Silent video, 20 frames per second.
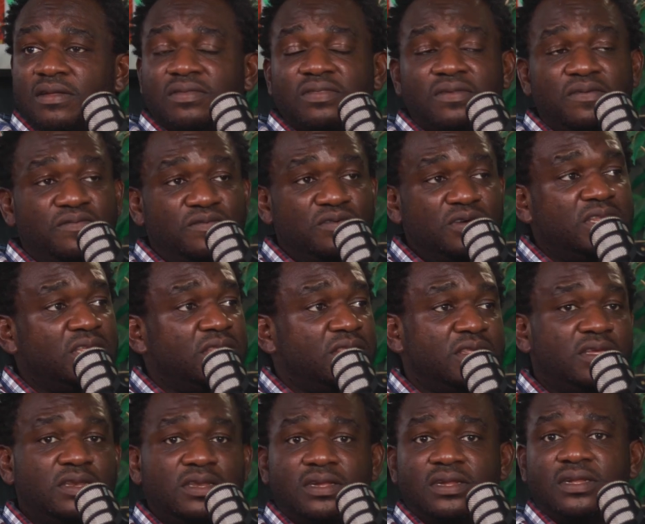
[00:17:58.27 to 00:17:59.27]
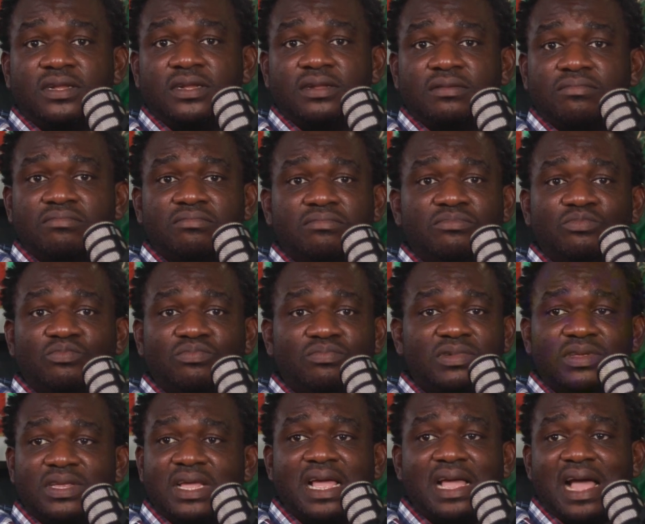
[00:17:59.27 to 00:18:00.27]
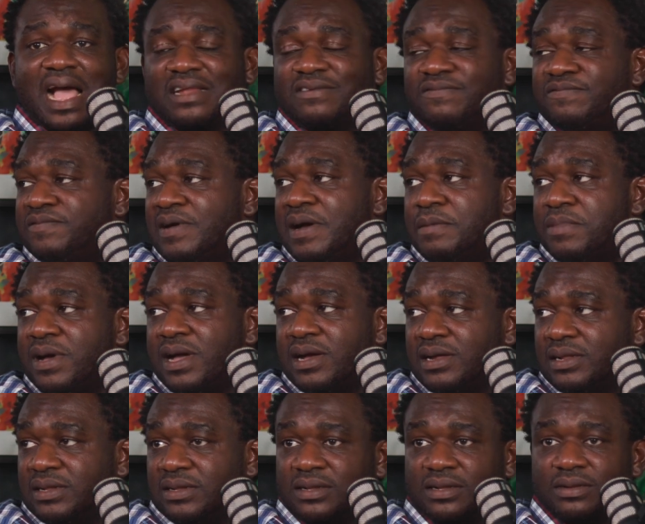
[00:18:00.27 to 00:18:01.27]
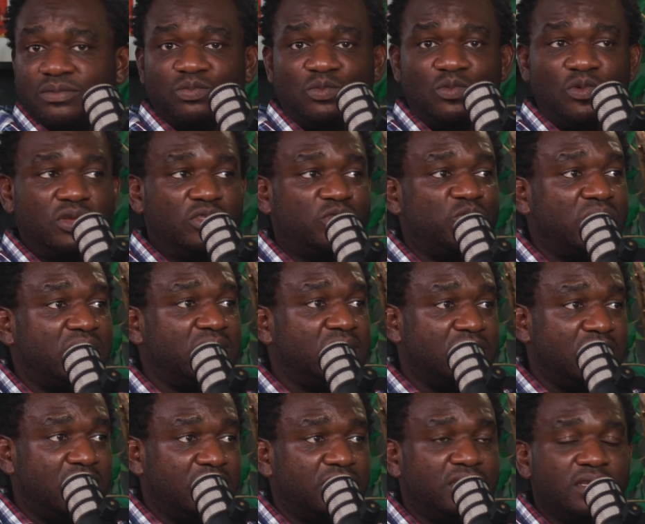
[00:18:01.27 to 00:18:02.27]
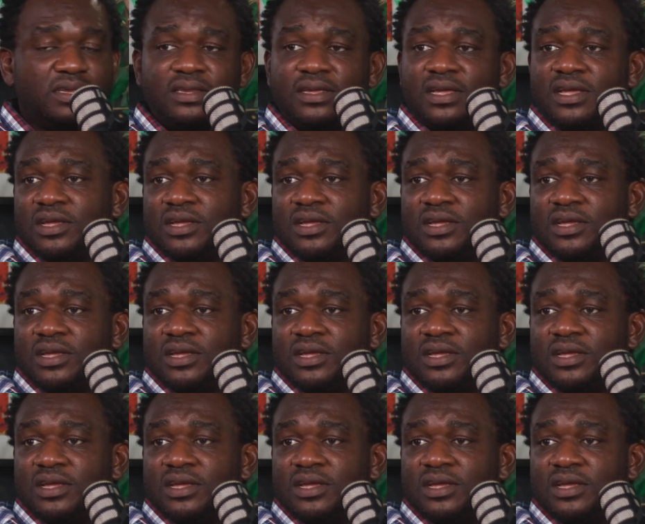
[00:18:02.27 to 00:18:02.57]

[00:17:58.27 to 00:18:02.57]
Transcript: The funny thing is, as far back as 2019,